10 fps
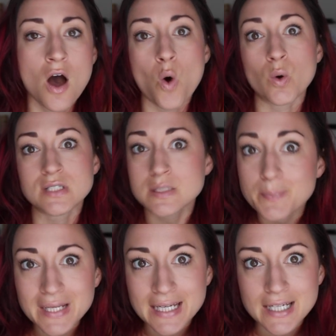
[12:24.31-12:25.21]
or
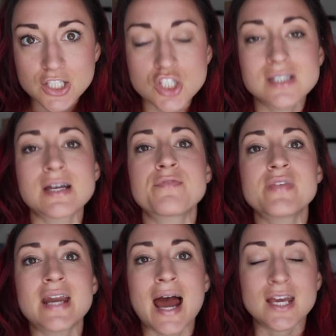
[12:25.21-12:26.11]
spinach, stuff
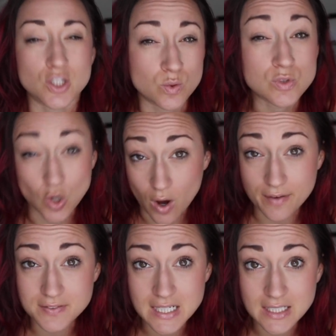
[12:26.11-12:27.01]
that I use
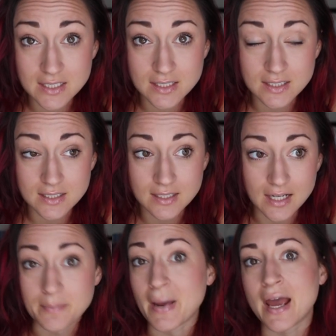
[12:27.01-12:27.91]
often
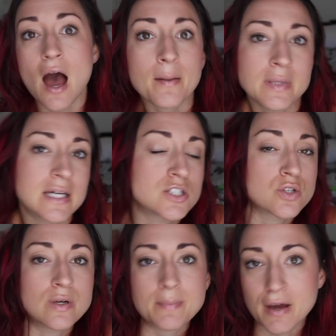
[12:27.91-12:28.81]
in my omelets
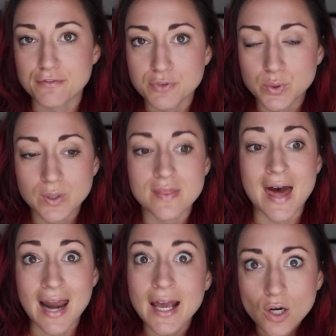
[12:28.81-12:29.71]
or in my food
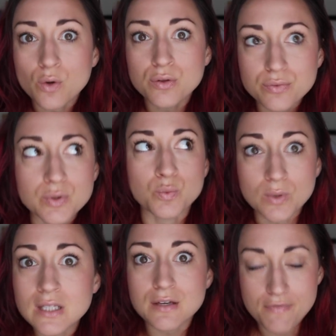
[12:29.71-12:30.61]
that I go through
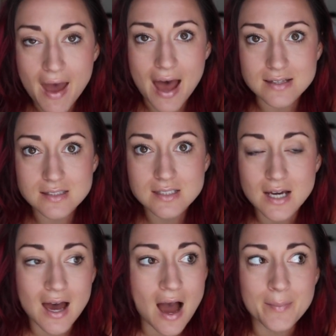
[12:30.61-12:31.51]
really fast.
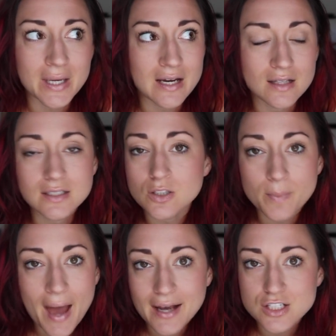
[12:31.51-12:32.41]
I mean, a little
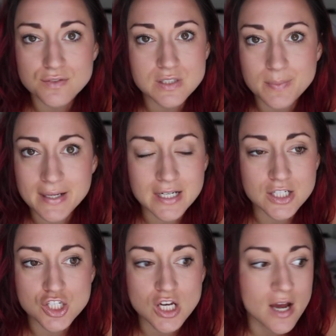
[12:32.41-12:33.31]
package of
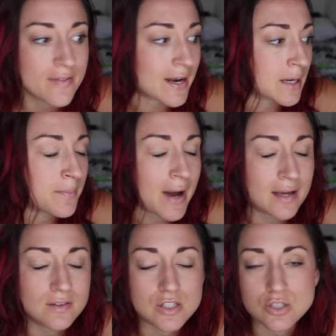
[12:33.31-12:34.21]
spinach that I can buy
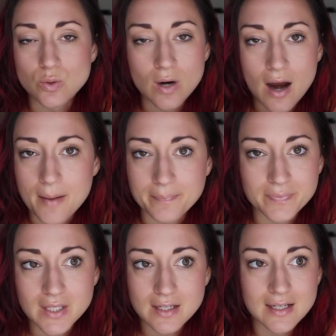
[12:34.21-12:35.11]
in the store,
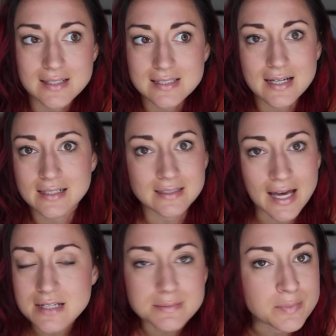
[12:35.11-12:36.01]
it's not gonna
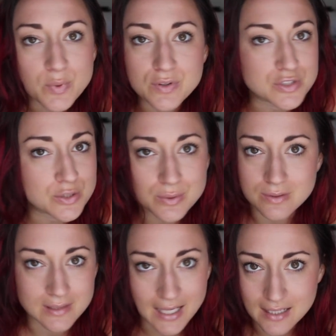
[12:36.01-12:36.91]
last me more than 2 or
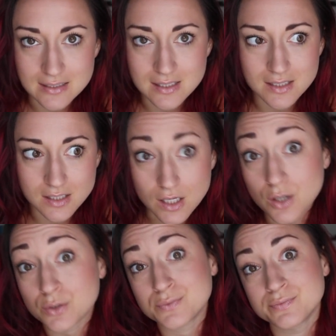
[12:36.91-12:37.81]
3 days.
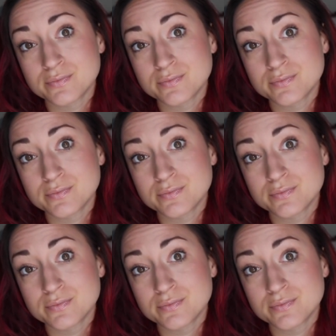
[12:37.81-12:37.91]
So